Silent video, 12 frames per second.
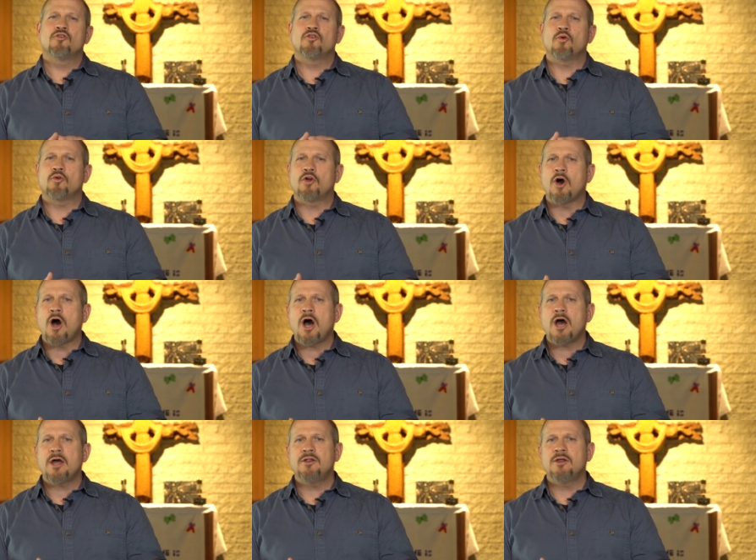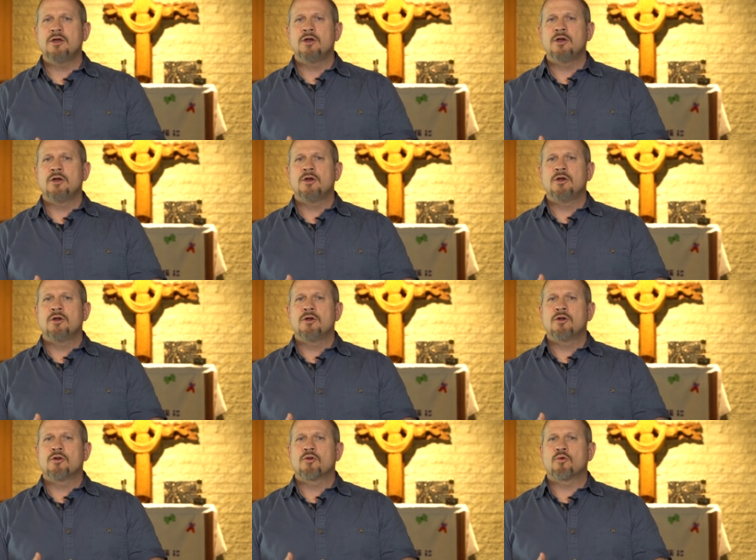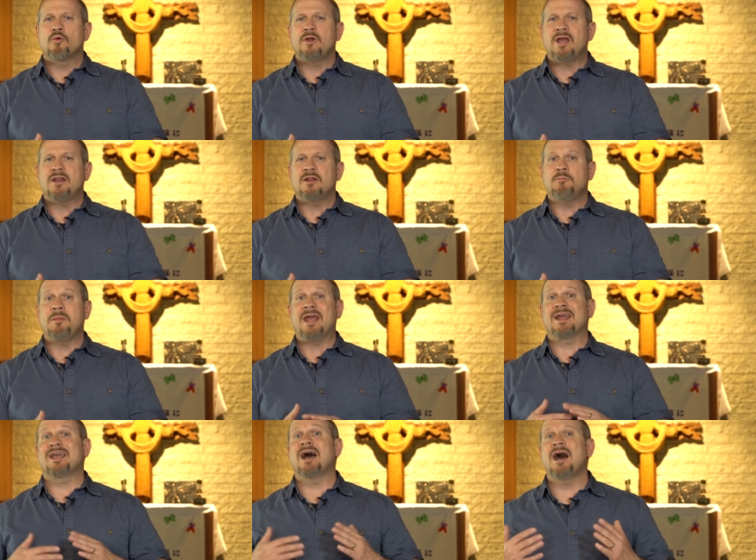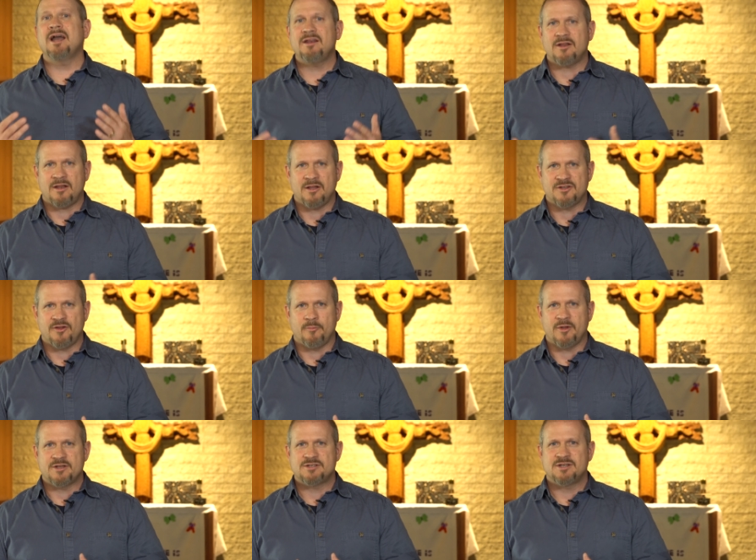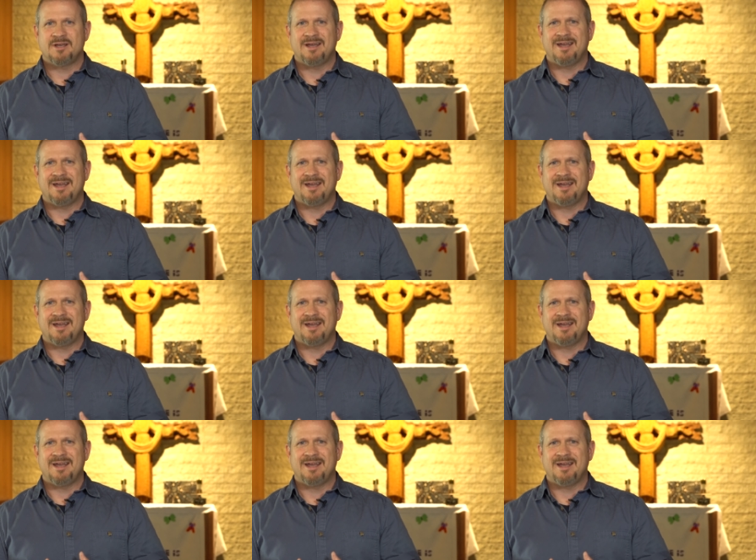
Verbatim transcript: So God created mankind in his image.